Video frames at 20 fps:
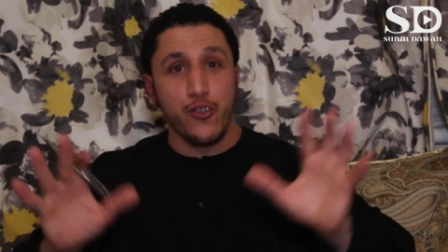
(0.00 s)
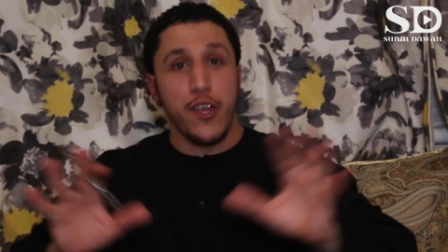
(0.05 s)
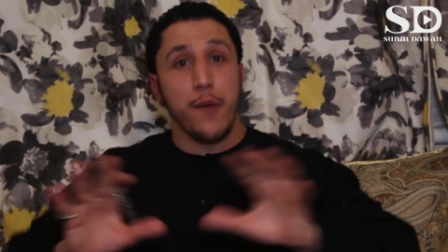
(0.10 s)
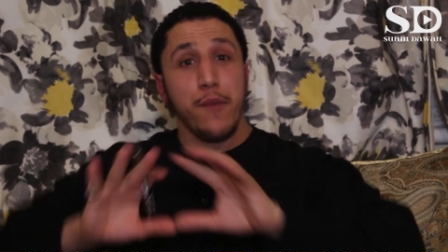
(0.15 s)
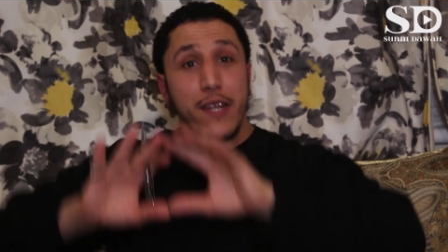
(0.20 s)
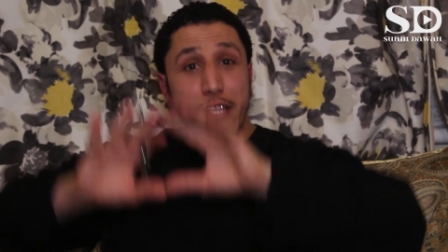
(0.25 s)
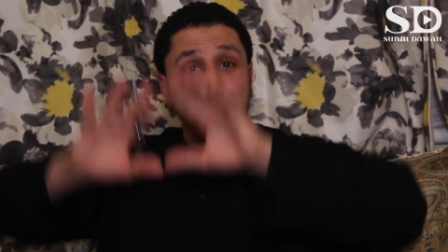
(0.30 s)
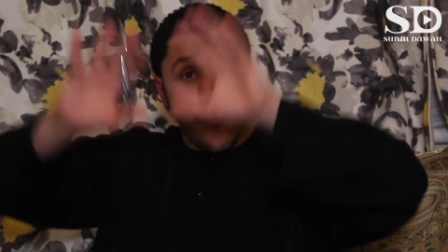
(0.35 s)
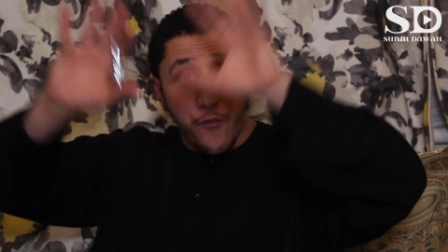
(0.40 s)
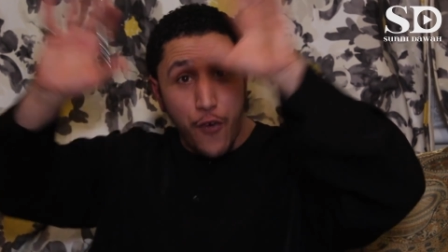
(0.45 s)
They
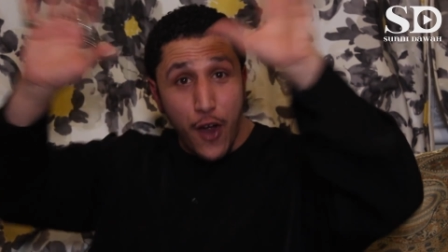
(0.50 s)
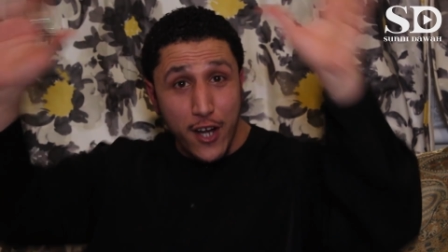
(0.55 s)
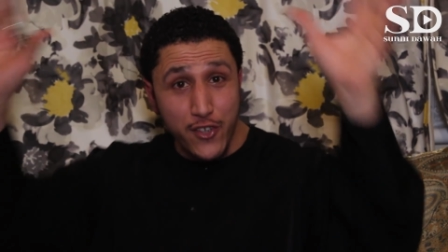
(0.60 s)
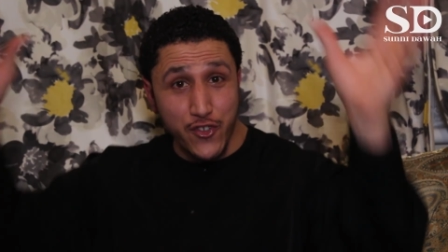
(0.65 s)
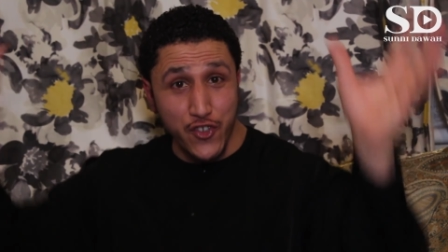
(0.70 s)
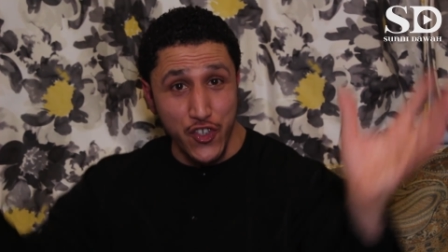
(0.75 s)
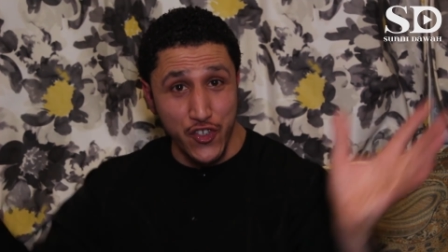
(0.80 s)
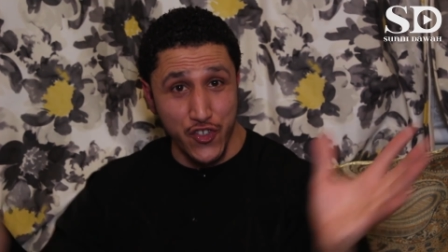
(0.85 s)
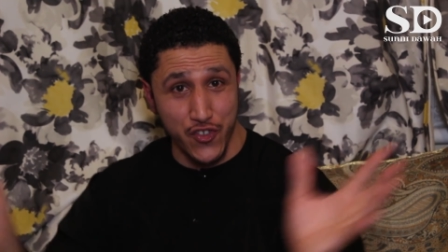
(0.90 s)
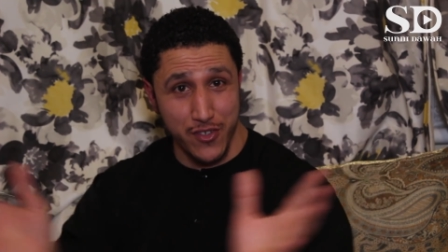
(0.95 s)
read the
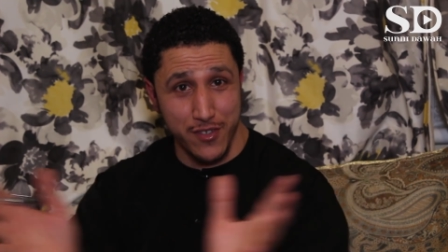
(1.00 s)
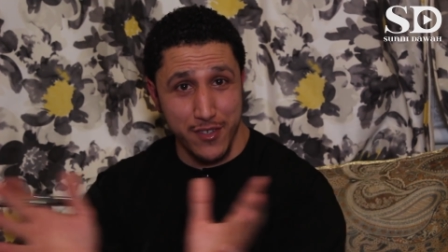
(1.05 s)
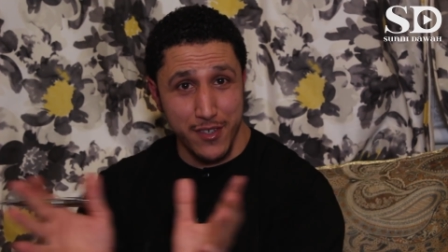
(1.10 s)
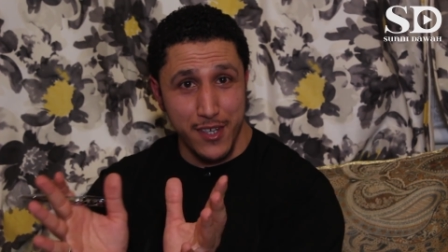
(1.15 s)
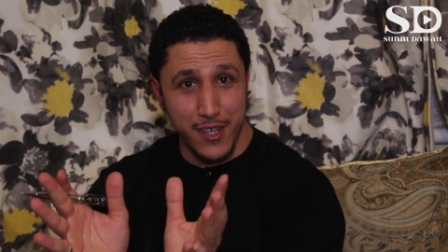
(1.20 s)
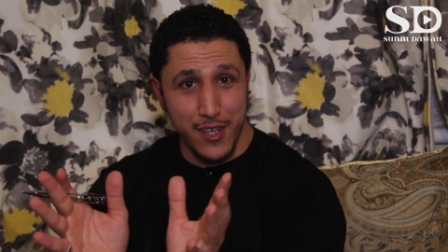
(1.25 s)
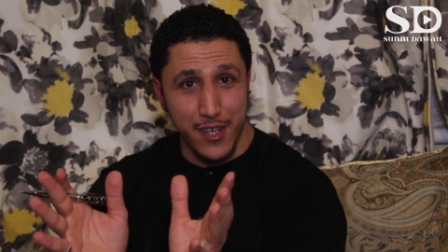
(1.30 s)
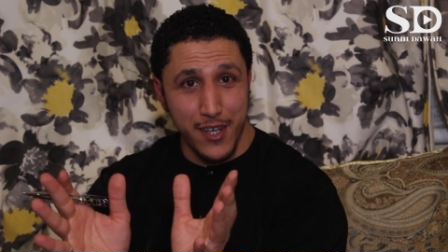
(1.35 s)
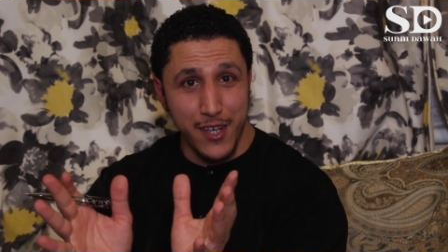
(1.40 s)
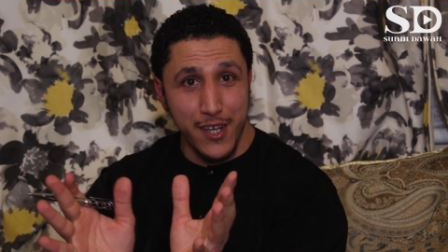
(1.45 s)
verses
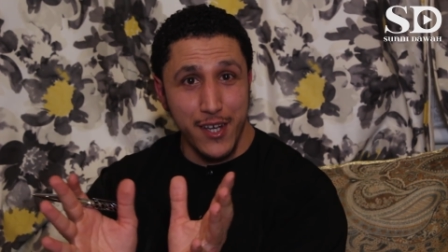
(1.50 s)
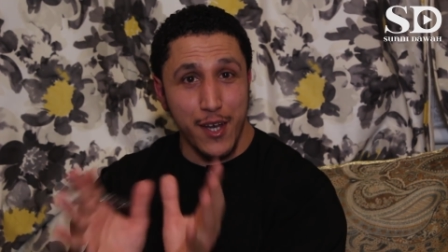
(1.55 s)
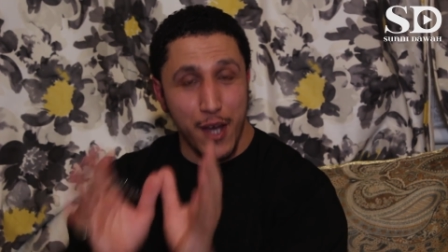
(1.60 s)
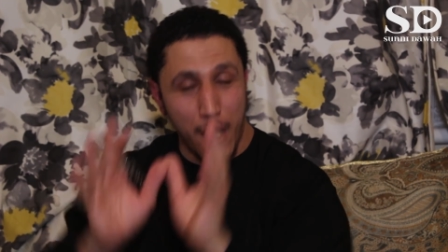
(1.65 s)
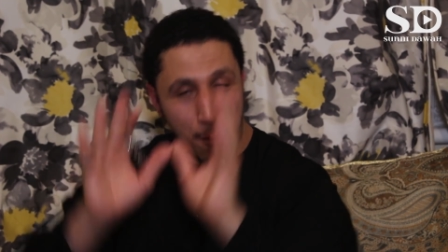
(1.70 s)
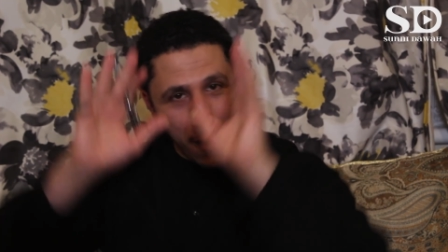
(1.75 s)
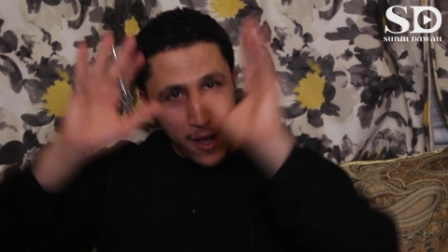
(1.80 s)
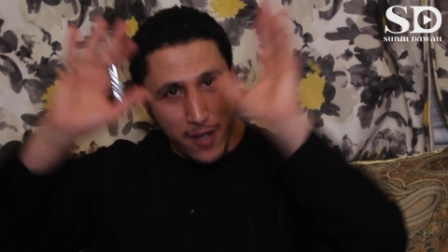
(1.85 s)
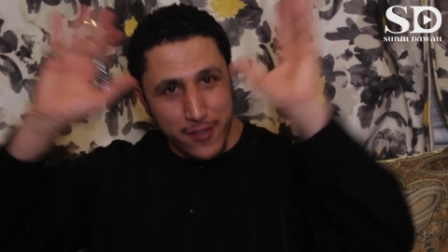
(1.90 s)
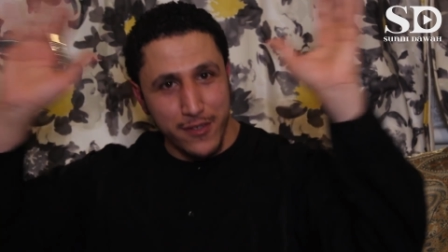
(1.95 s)

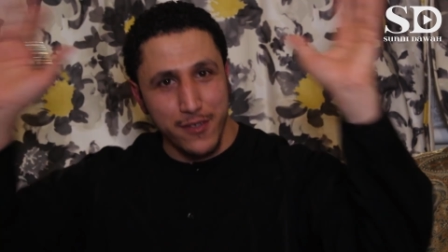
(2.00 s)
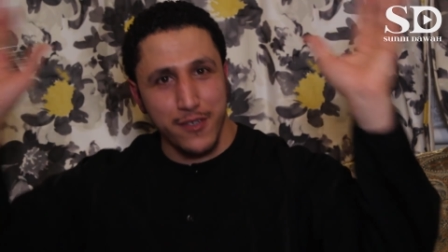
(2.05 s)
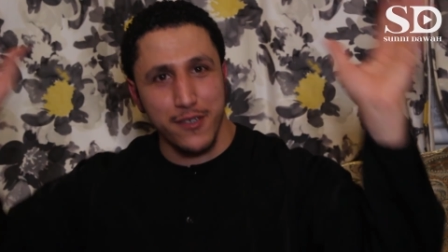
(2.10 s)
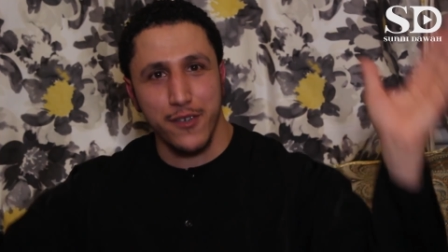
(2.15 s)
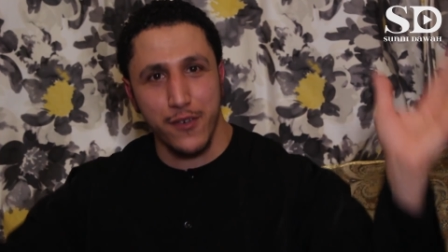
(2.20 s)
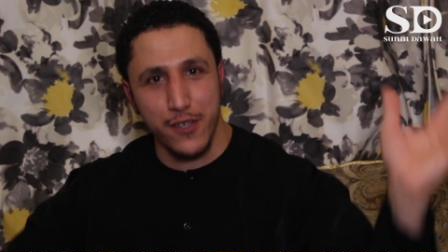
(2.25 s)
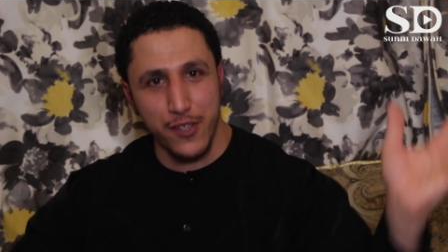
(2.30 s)
about,